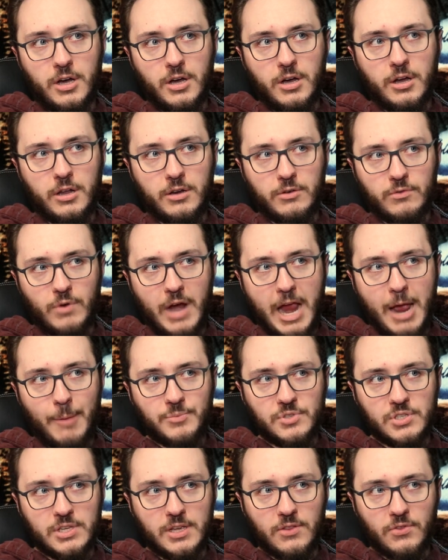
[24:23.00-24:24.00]

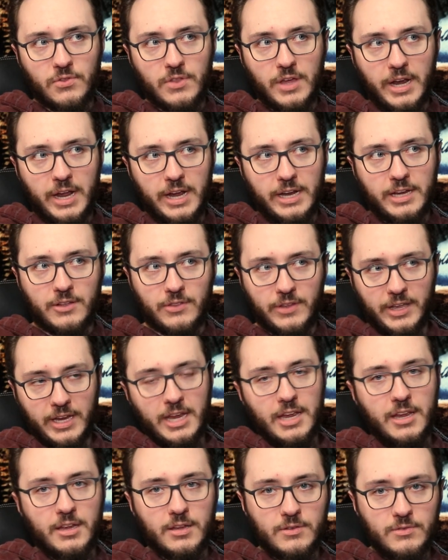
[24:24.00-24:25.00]
unwraps it, then I can
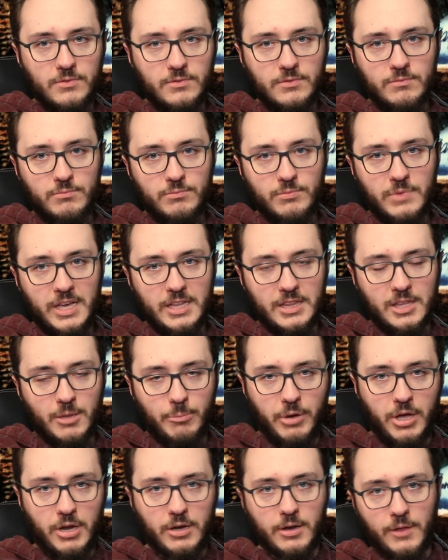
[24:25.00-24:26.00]
like hit the
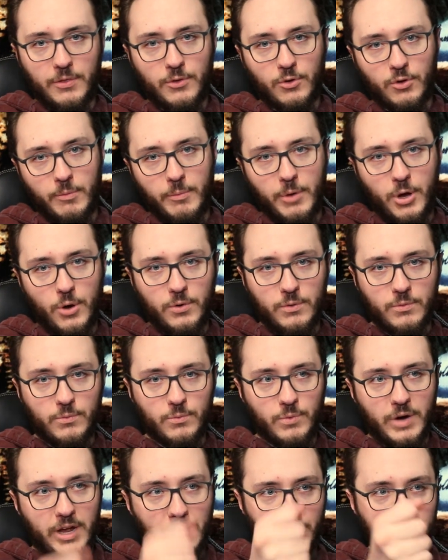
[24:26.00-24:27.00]
button on the remote
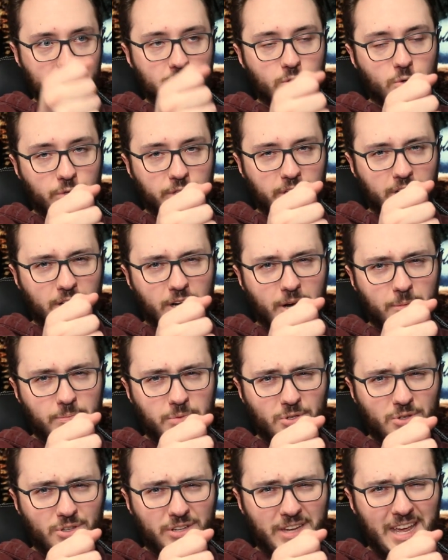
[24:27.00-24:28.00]
while he's holding it up
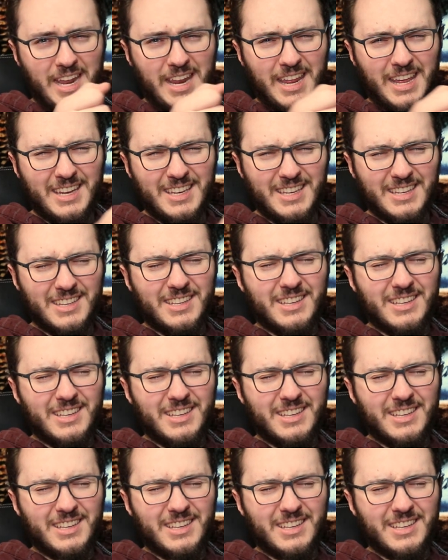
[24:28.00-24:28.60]
to look at it.